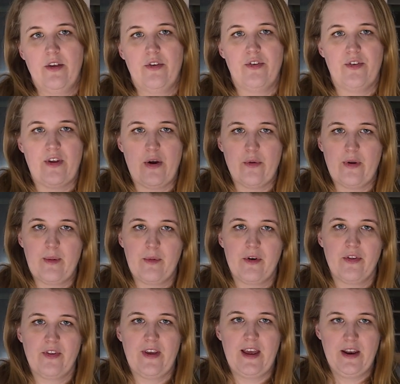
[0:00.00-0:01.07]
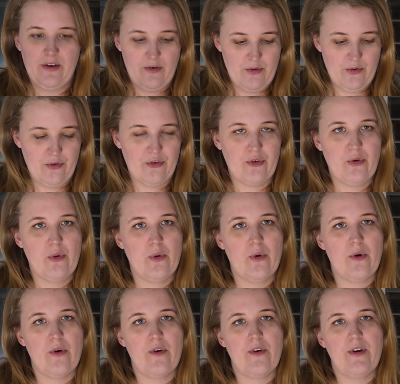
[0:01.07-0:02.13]
sour cream containers
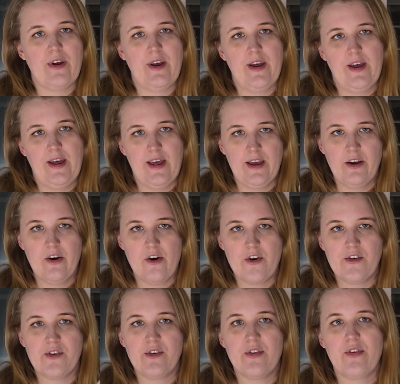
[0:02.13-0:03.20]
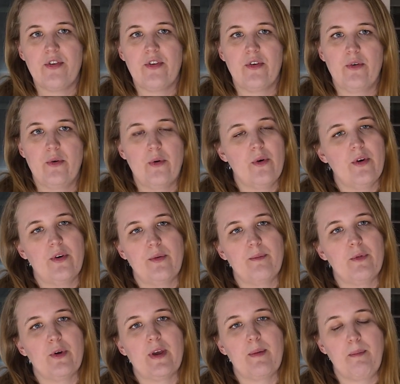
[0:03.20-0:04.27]
or egg cartons, or
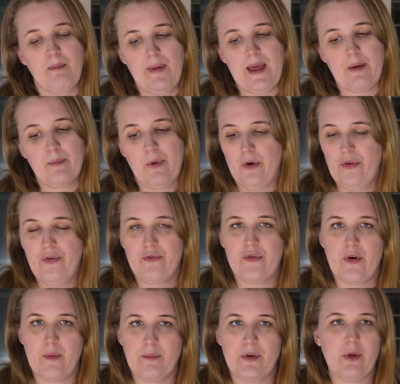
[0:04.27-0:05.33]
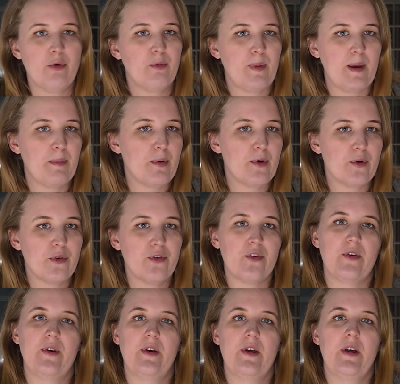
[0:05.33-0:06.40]
you can make pots from
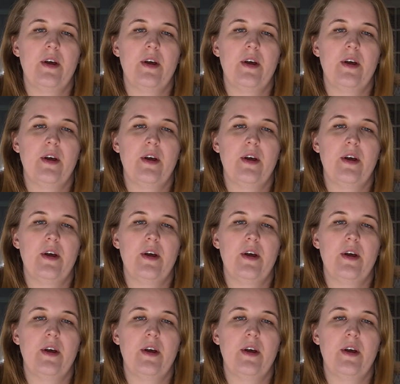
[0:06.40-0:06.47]
newspapers.